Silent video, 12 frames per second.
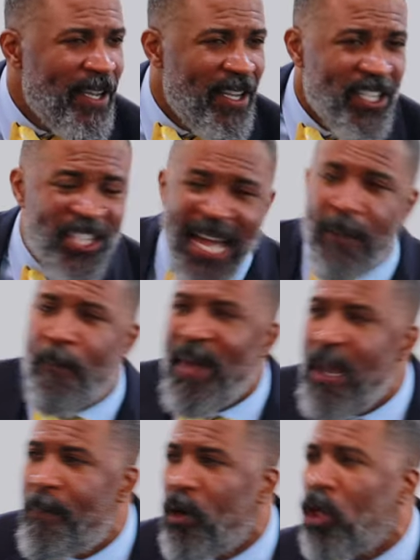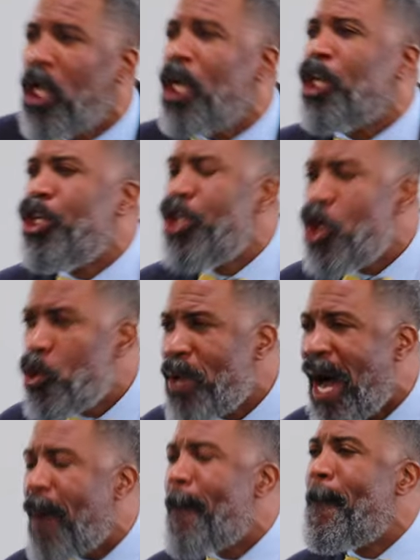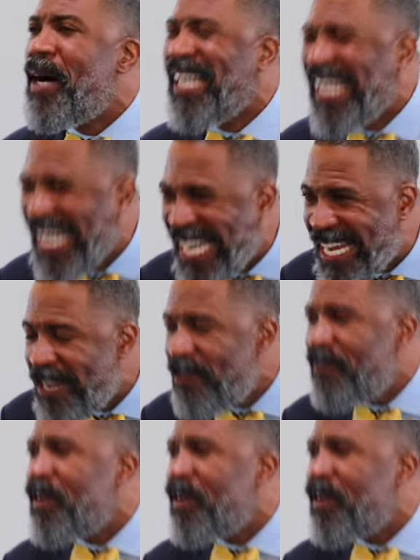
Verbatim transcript: that people do not believe